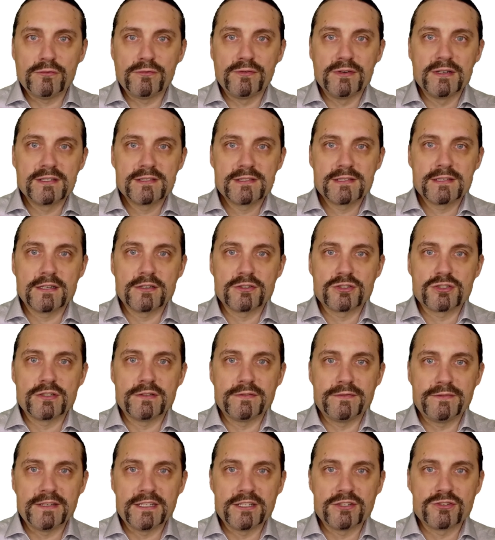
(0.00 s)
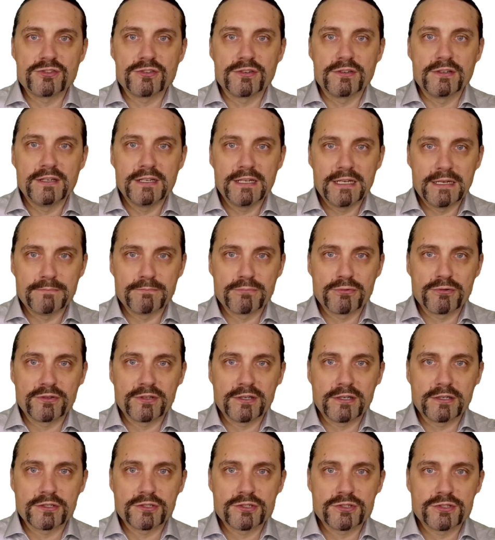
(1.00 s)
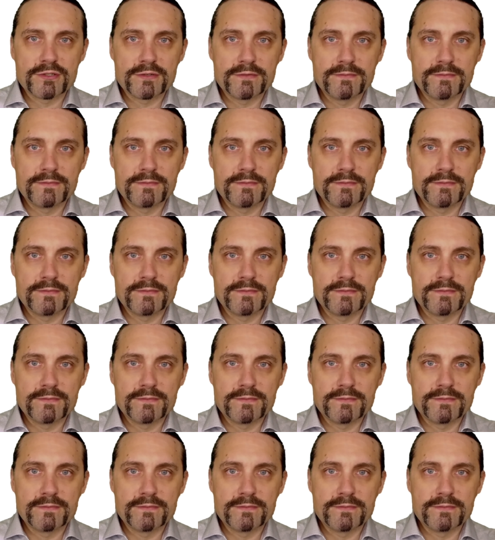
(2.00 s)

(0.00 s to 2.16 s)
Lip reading: such a feature in production?